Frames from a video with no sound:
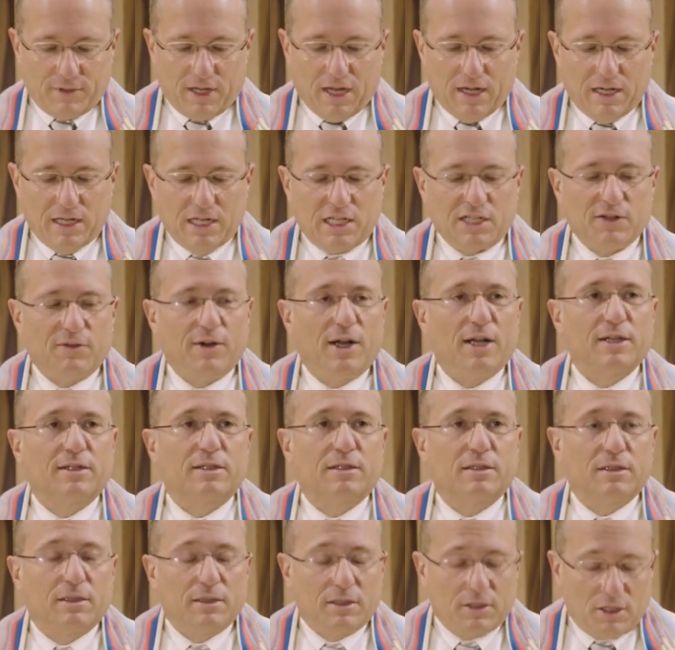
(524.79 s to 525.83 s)
And each of
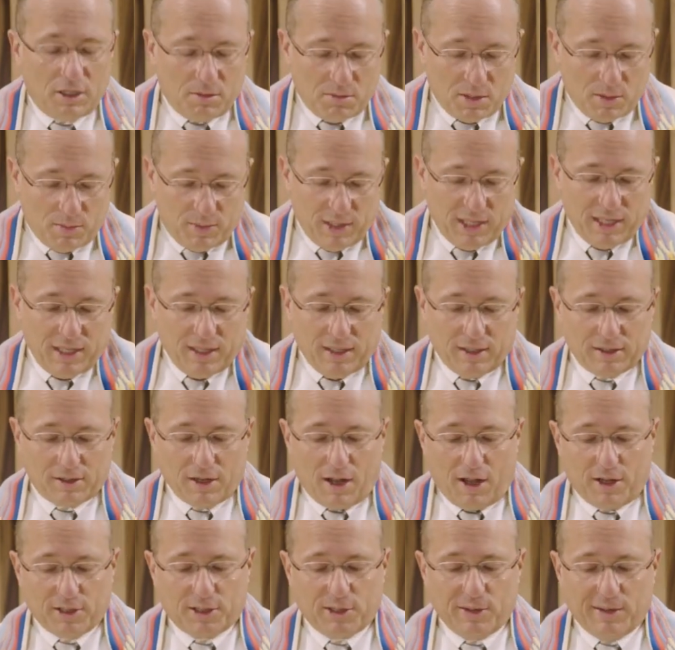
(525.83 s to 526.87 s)
us, human beings,
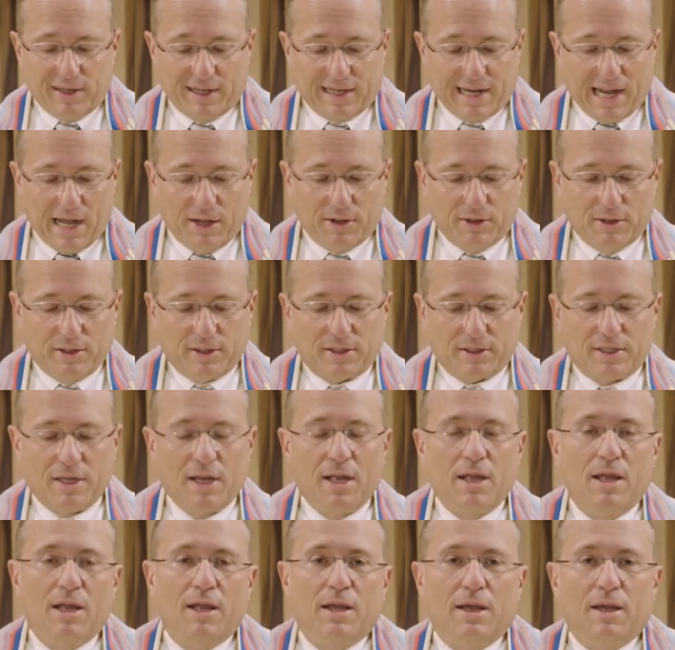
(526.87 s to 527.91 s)
also encounters
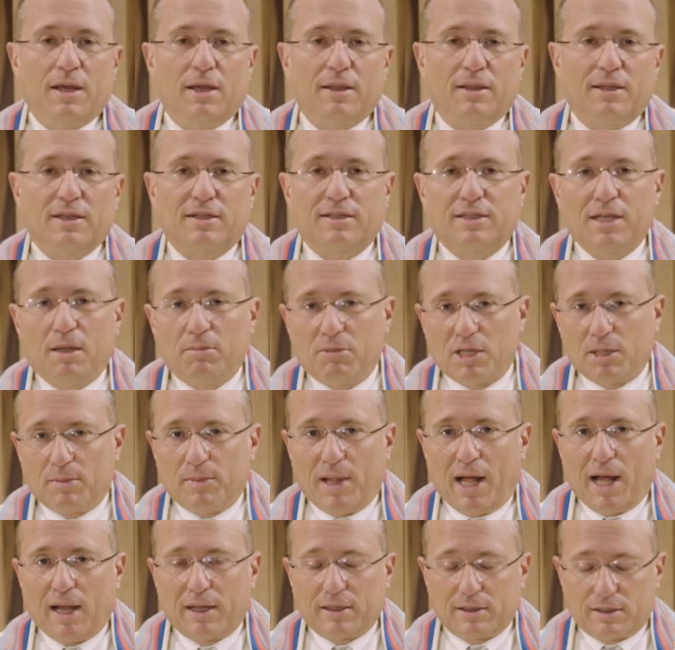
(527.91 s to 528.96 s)
the stumbling
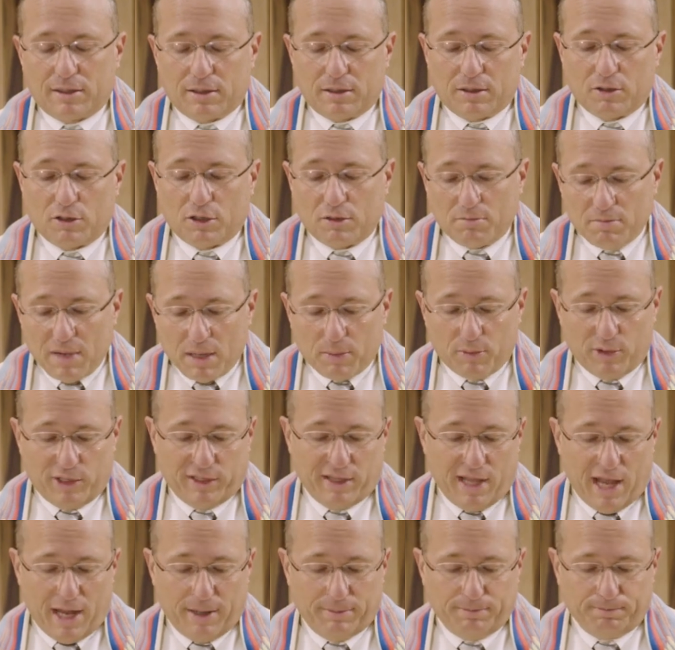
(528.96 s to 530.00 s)
blocks to remembering
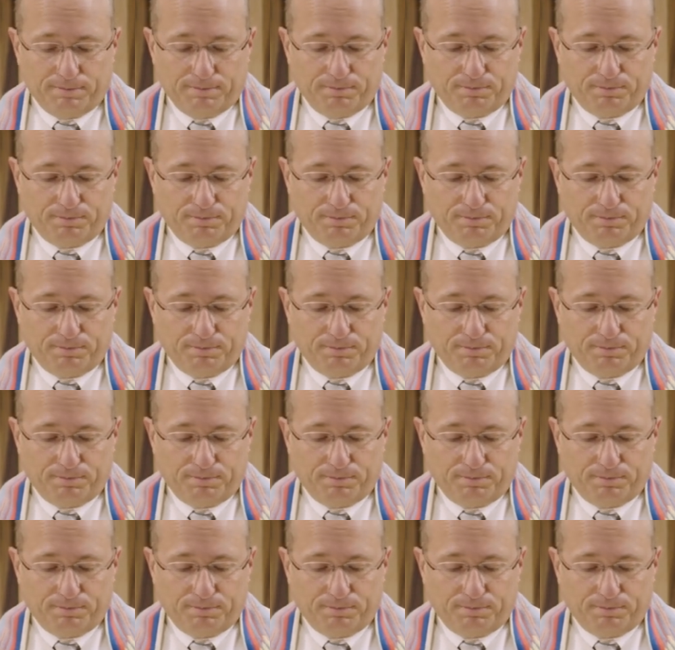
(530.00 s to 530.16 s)
that.